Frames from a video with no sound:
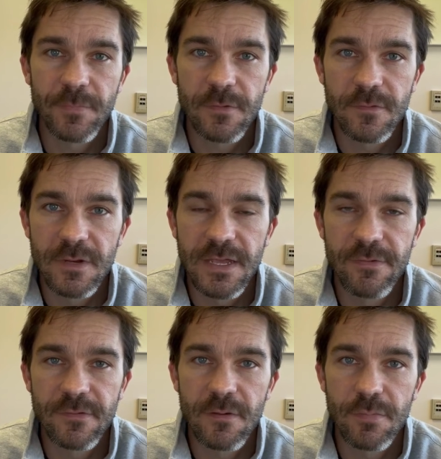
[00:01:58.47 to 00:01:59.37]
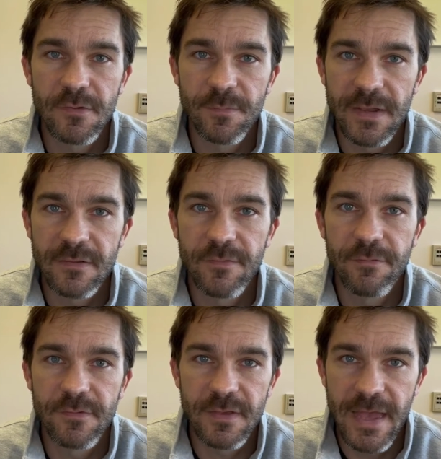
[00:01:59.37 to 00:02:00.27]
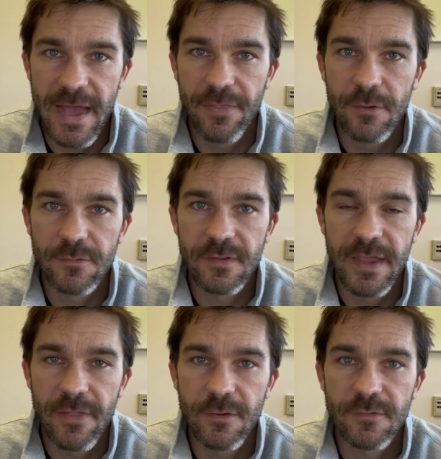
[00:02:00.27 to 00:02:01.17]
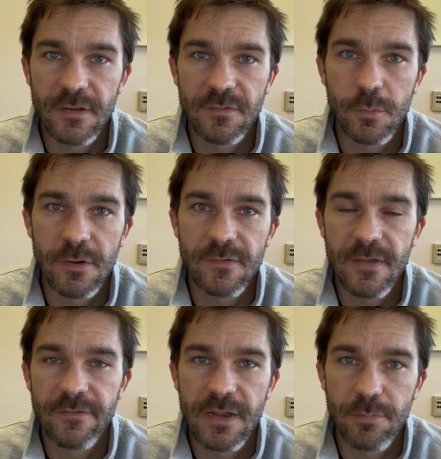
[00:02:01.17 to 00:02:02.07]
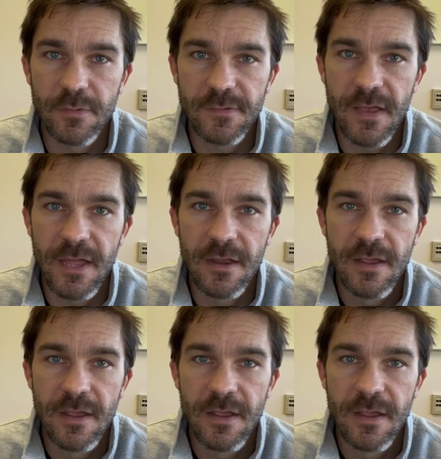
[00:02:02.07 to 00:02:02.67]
So to give you some perspective, obviously you add those together, 6.78%.